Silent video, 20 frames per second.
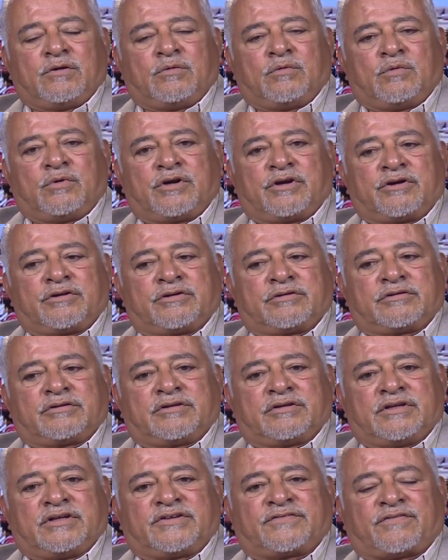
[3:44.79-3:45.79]
where,
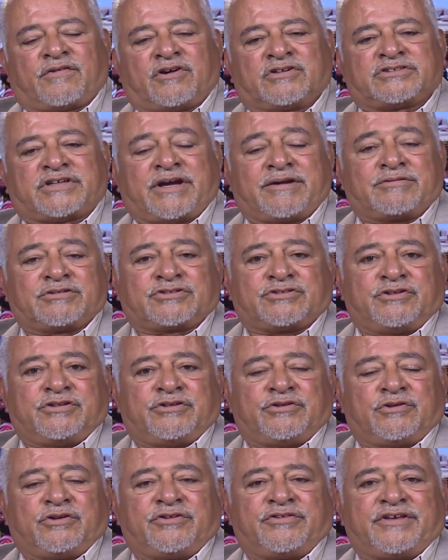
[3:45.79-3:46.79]
as far as I'm
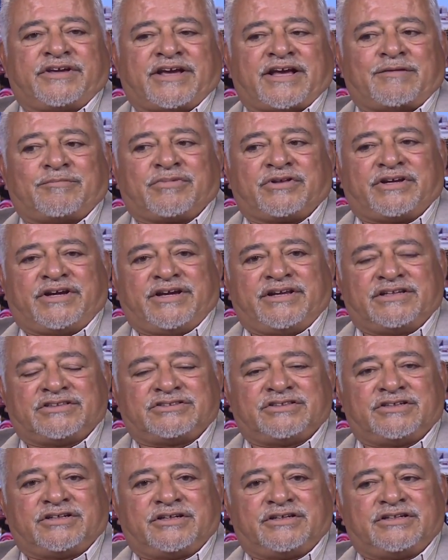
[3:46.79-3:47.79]
concerned, the only thing Applegate
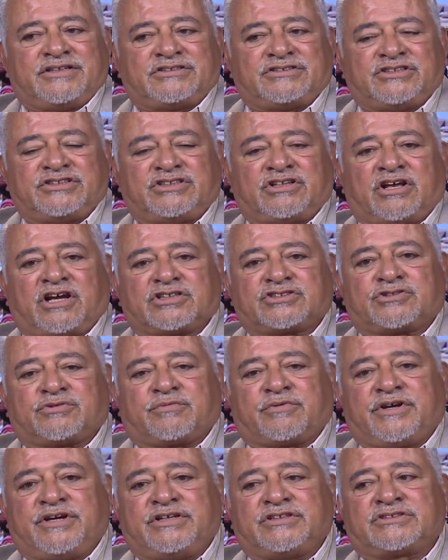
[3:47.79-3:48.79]
has done is he's lost
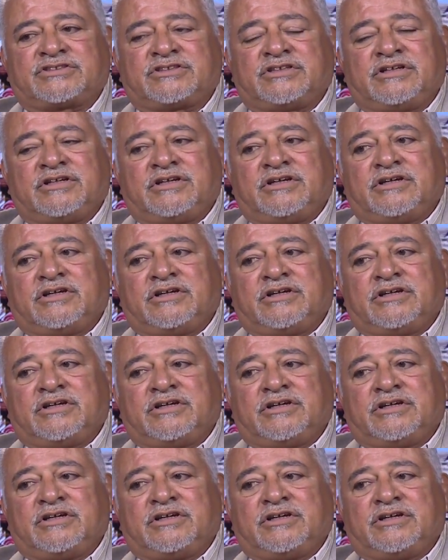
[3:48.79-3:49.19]
a race.